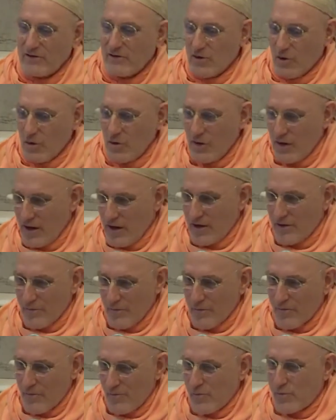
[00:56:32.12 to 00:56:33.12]
I have to,
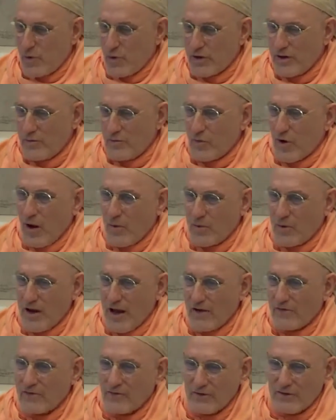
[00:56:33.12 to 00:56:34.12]
you know,
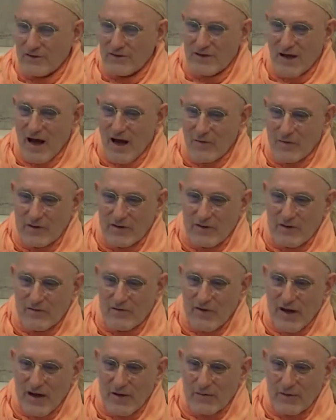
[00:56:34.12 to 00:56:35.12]
put in proper effort
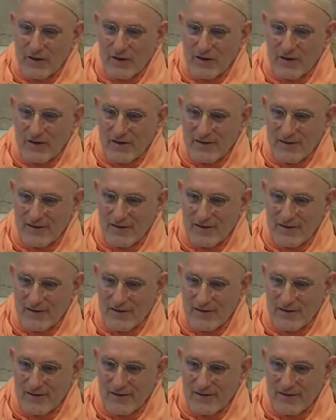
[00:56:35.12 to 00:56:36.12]
and time into the
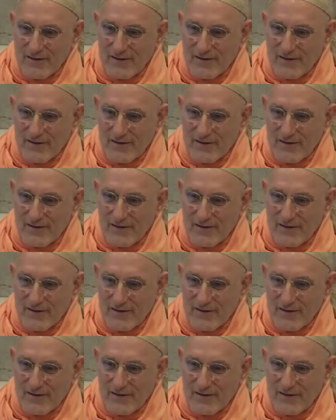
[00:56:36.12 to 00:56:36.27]
family.